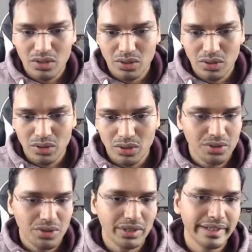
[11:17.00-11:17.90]
So
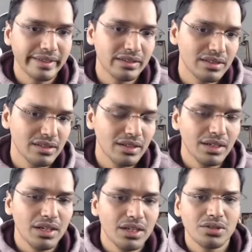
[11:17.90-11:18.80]
short castle.
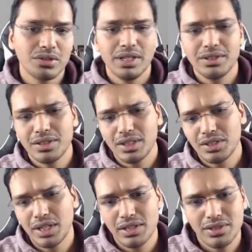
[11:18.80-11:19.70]
So in
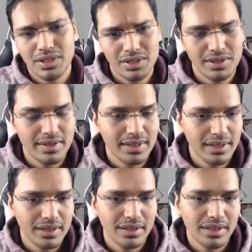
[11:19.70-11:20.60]
such cases,
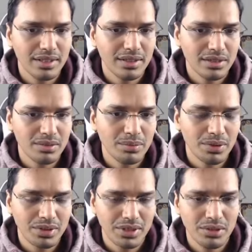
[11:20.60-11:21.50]
it is
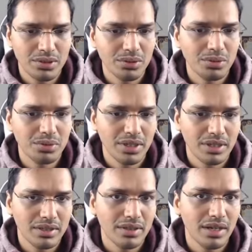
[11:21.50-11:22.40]
important to
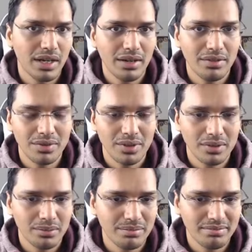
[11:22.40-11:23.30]
have
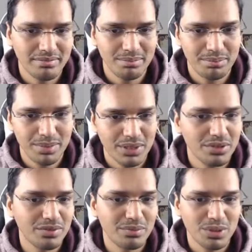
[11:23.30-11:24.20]
the pair
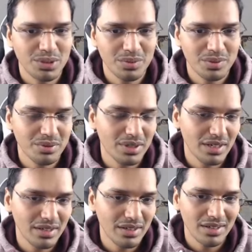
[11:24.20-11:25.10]
of bishops,
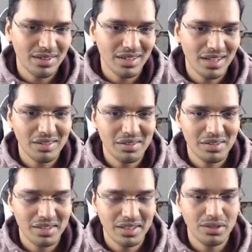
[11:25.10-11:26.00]

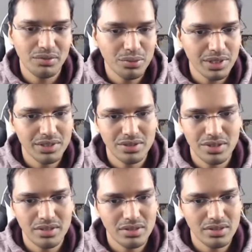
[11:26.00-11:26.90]
and if you
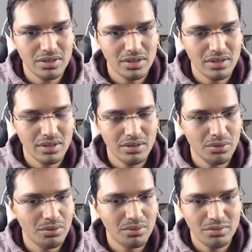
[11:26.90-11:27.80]
exchange a